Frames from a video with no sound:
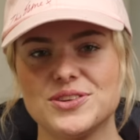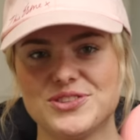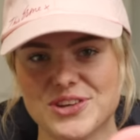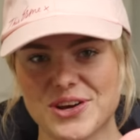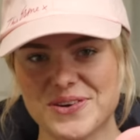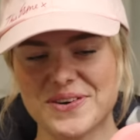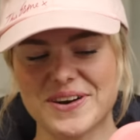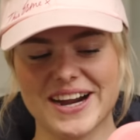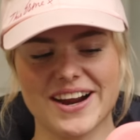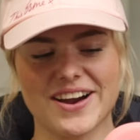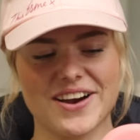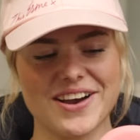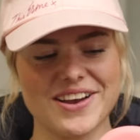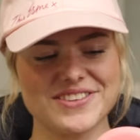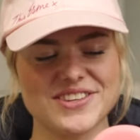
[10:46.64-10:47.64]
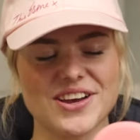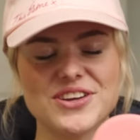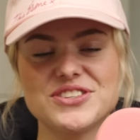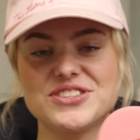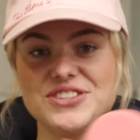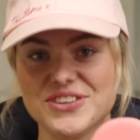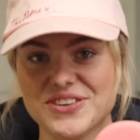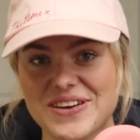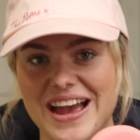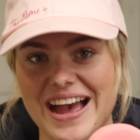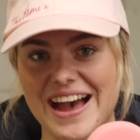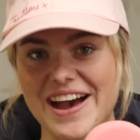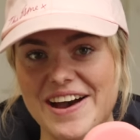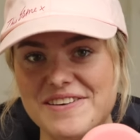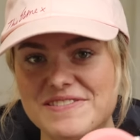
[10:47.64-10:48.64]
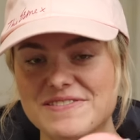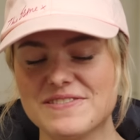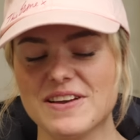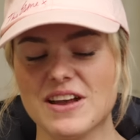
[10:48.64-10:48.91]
Don't worry, guys. I do have